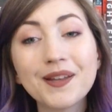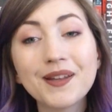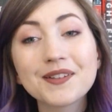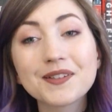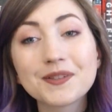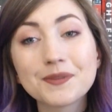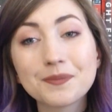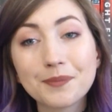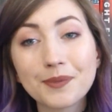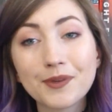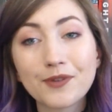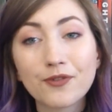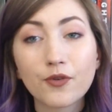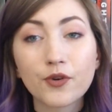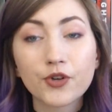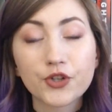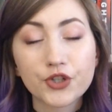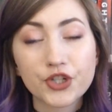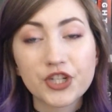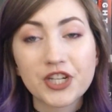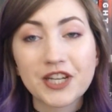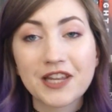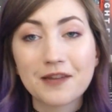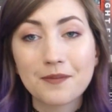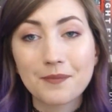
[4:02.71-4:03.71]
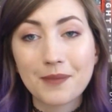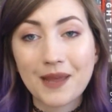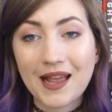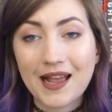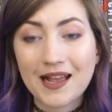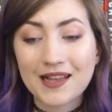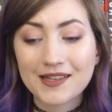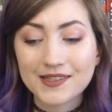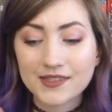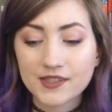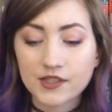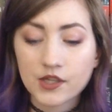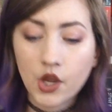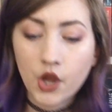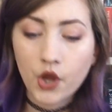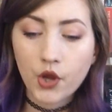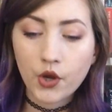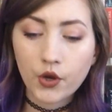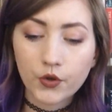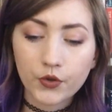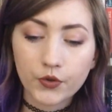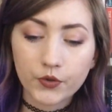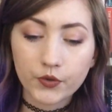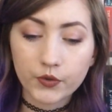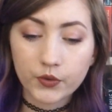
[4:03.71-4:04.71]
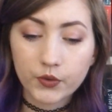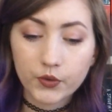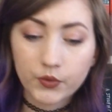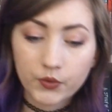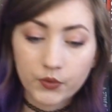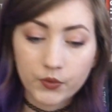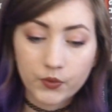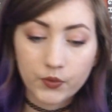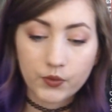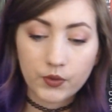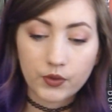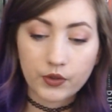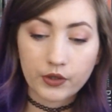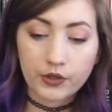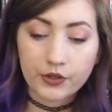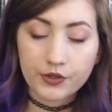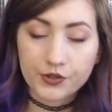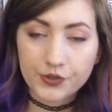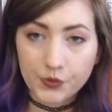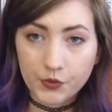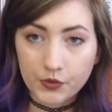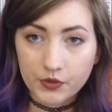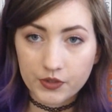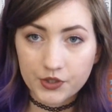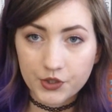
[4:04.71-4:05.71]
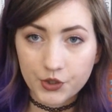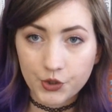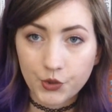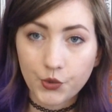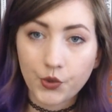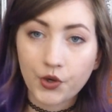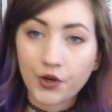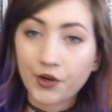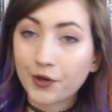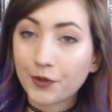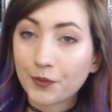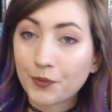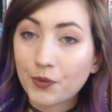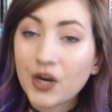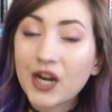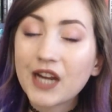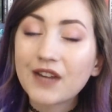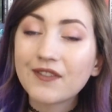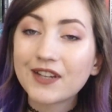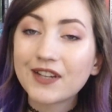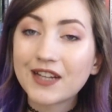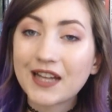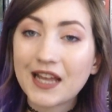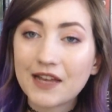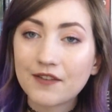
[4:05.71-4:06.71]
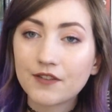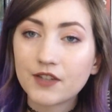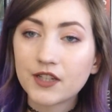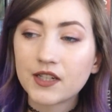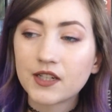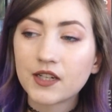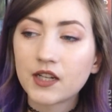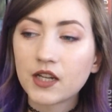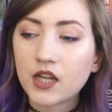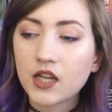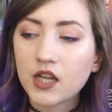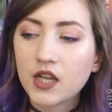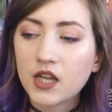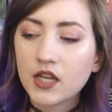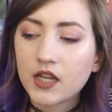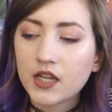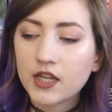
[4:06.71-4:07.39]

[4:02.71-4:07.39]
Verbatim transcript: but before she can pass through her door to her private heaven,